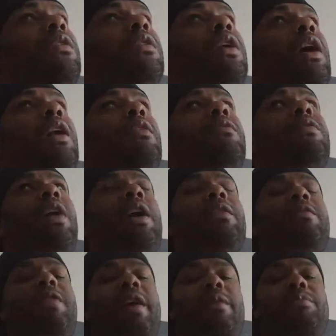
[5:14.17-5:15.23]
kind of like
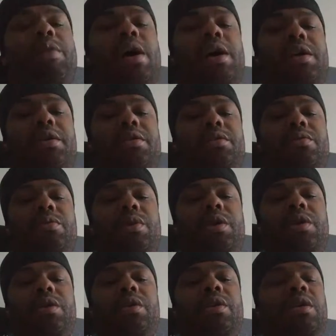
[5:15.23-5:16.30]
vampires,
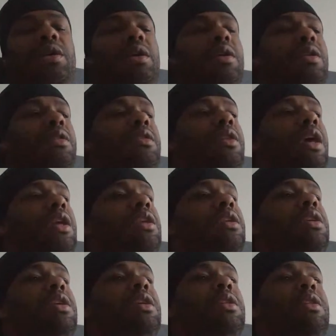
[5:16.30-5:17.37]
where they
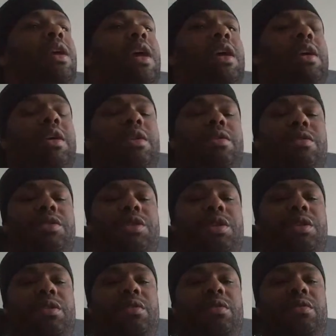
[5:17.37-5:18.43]
need that
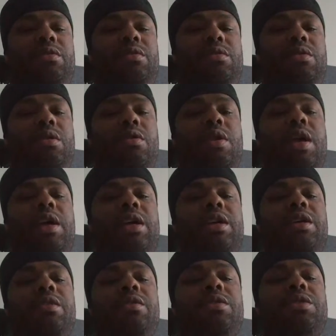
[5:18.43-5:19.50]
energy. That
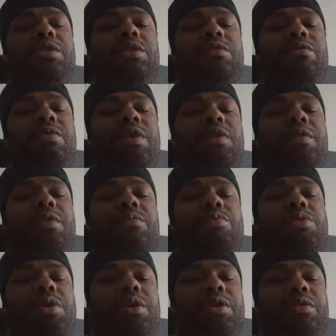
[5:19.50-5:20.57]
energy is very
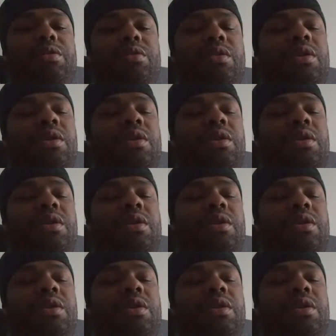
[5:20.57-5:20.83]
important.